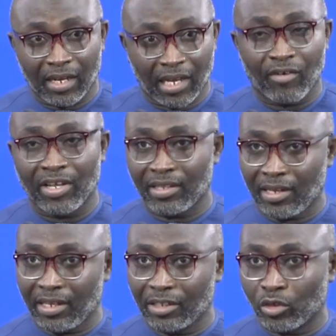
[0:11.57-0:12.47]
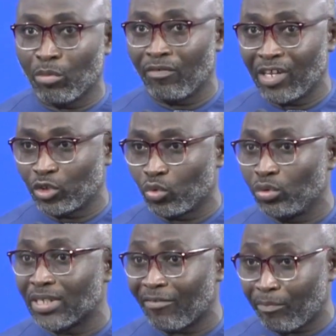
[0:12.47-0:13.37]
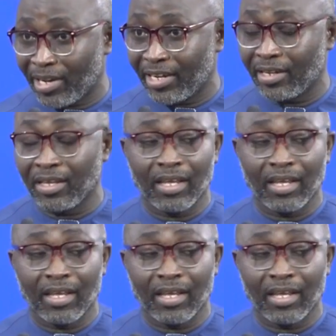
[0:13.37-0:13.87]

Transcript: Currently, some of the schools have played.